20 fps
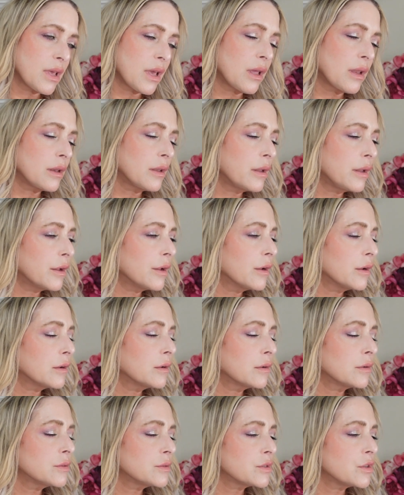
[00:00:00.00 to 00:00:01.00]
on
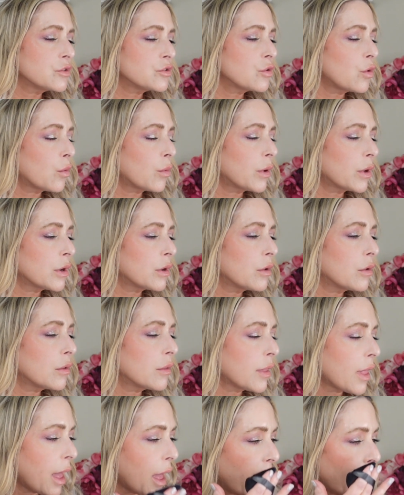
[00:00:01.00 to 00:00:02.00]
here because I don't want a whole
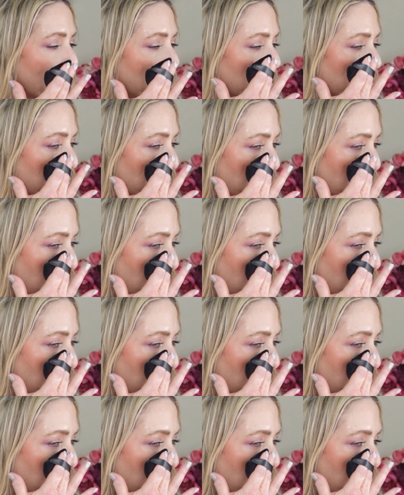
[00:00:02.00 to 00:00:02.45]
lot.